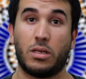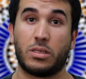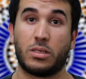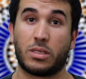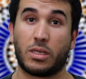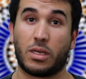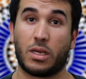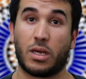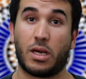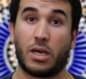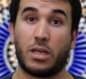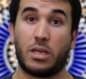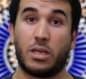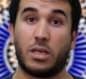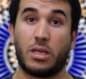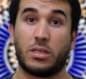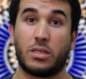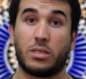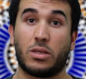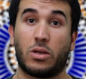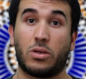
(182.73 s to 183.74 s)
Zakat
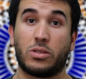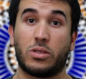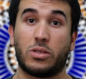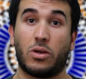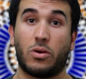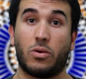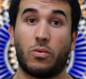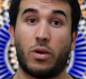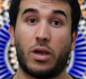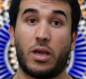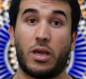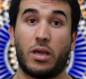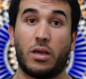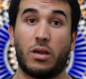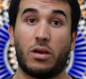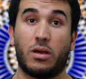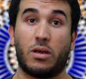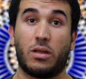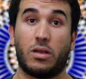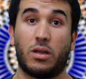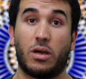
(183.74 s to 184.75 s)
is also
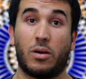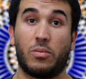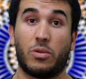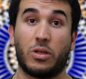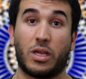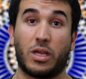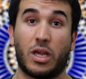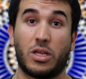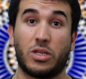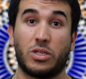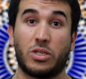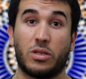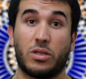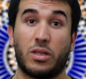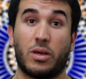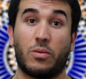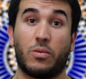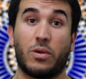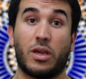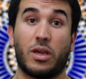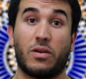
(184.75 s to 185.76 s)
an obligation
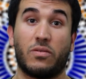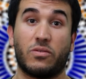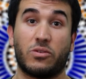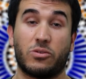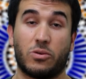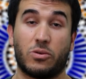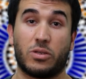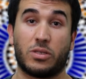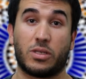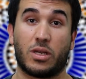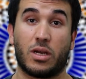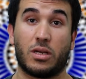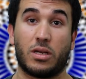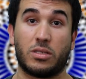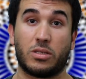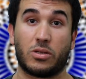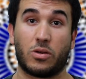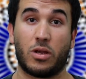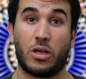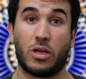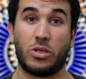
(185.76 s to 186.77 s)
that we have towards God's
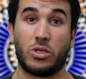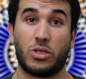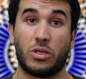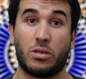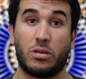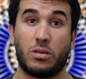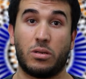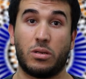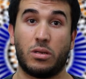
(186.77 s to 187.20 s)
creation.